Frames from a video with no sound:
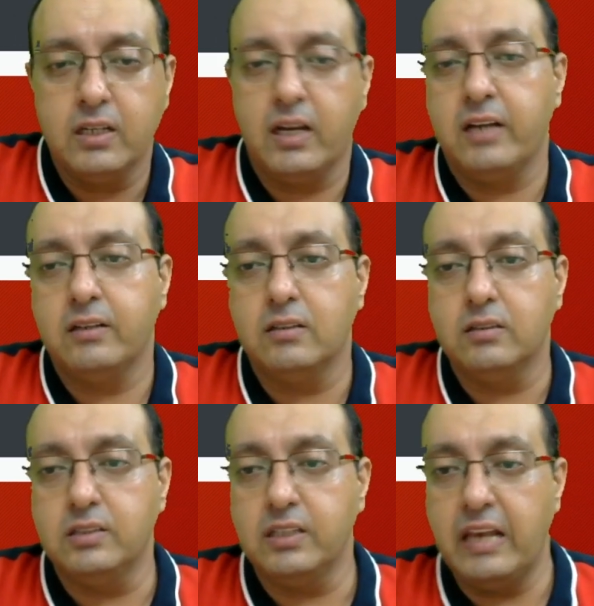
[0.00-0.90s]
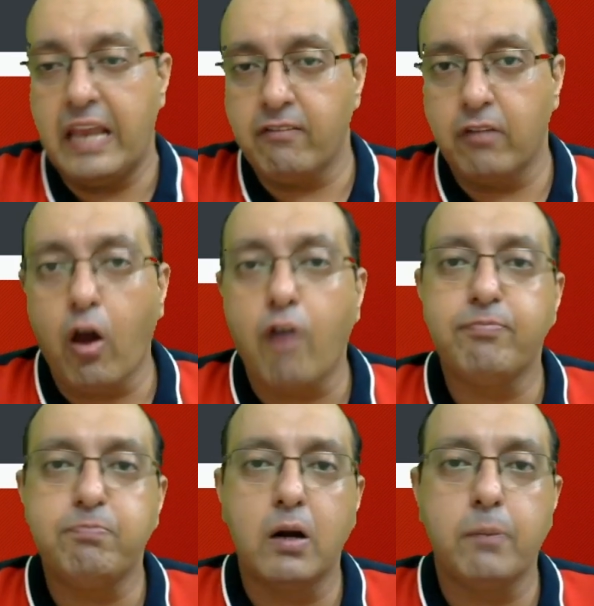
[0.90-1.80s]
And the level
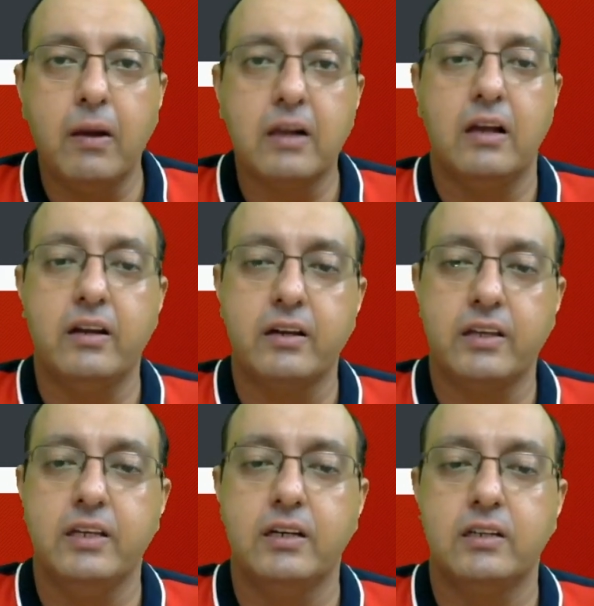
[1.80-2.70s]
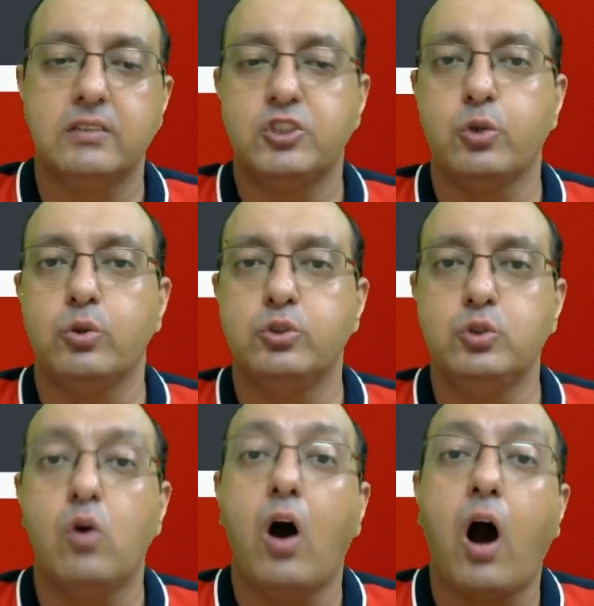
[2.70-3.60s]
of purple color here shows
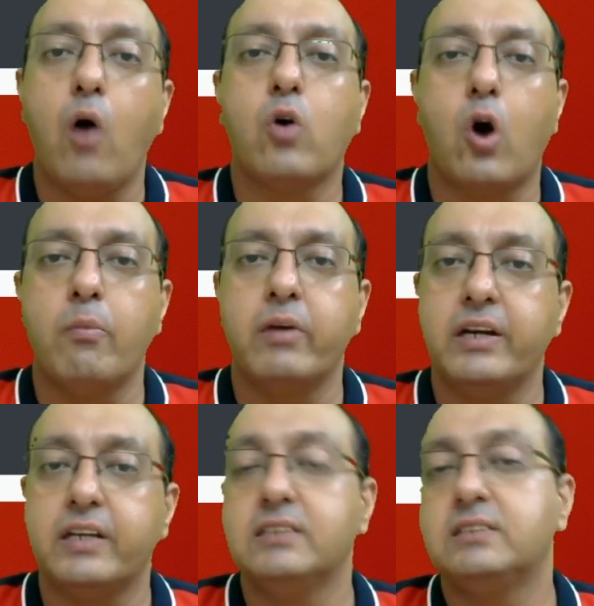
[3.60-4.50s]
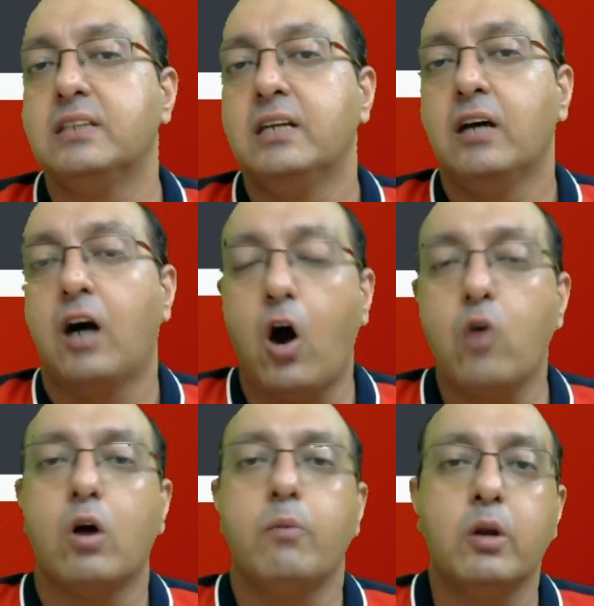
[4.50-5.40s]
you how common it is,
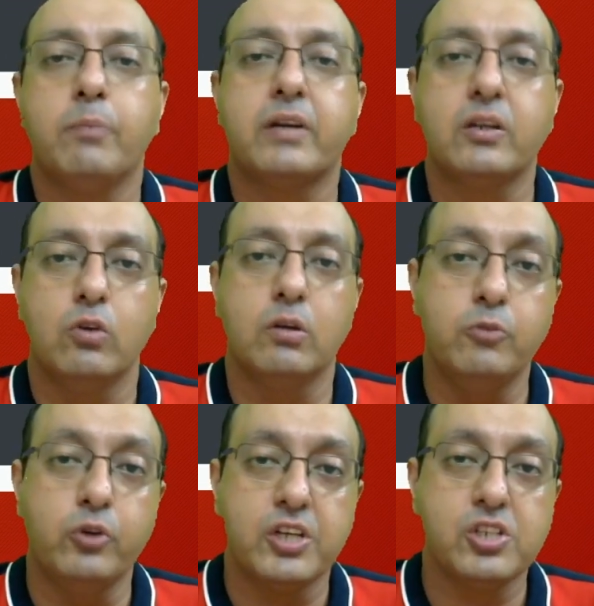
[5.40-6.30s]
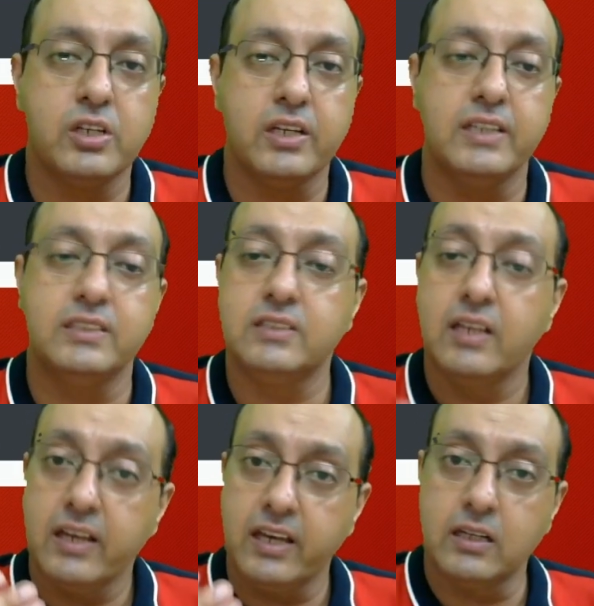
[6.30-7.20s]
how common a particular mutation is
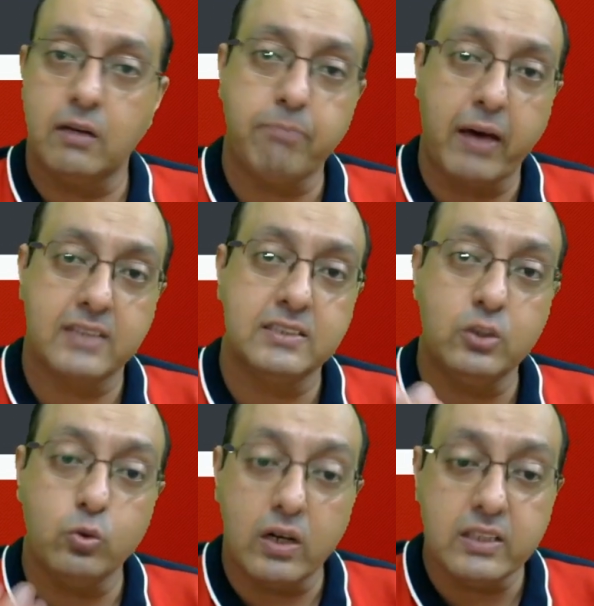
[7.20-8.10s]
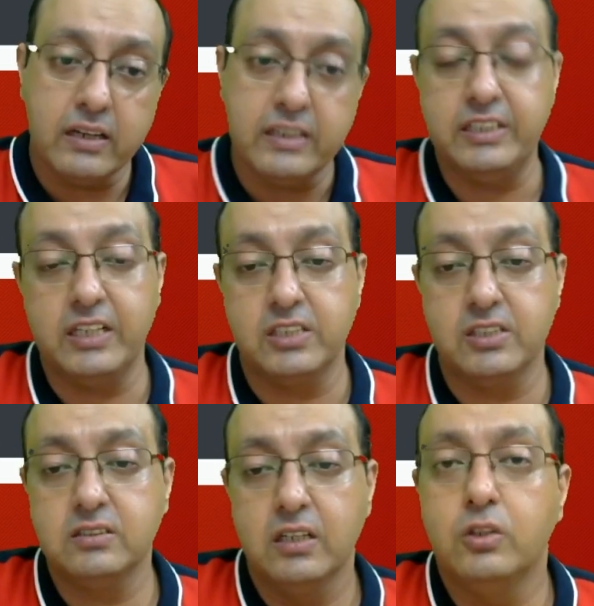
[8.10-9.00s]
in comparison to other
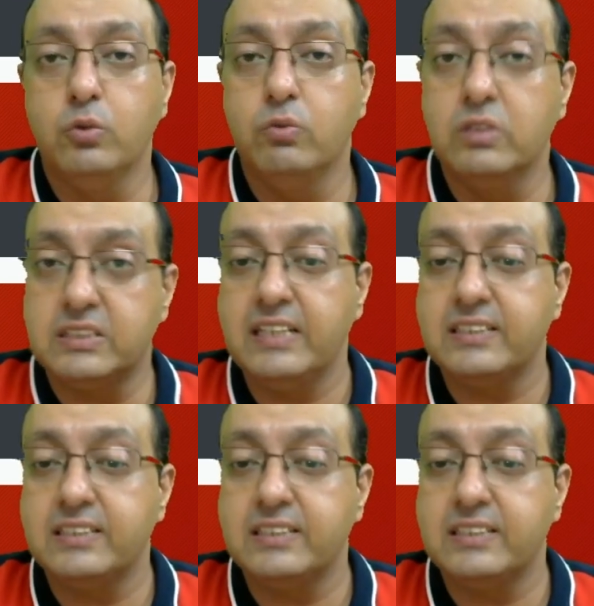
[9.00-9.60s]
lineages. You will see